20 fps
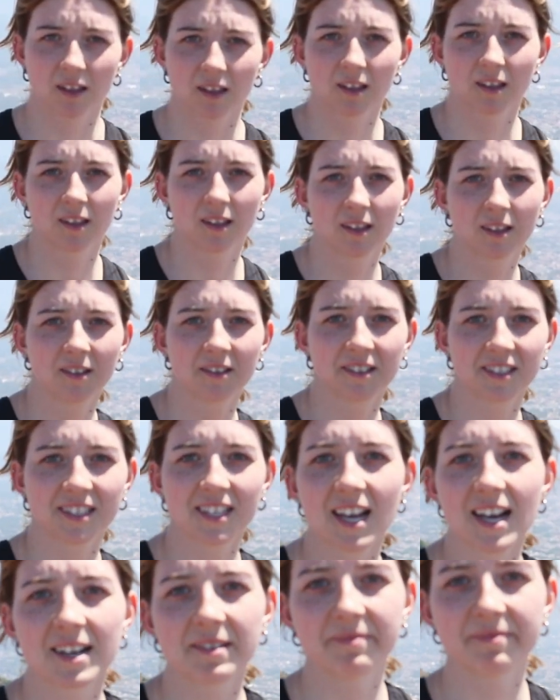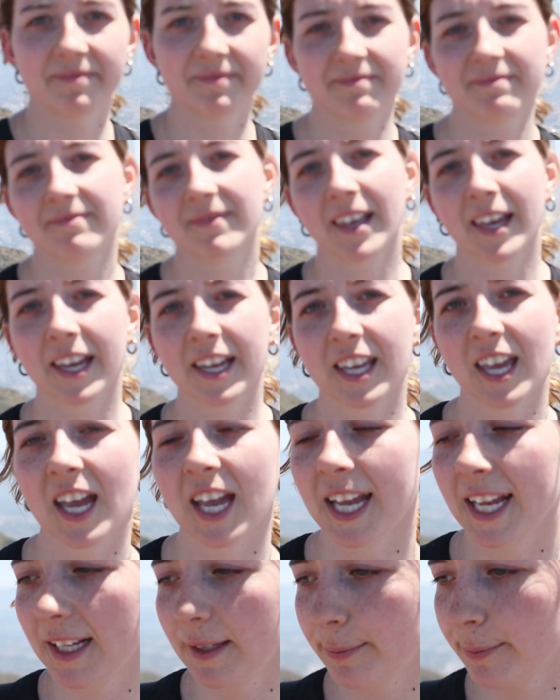God. What's up? Hey,
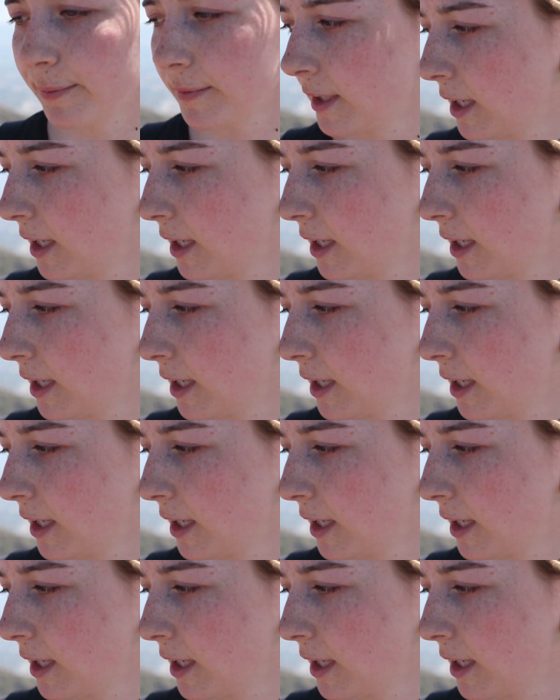gang.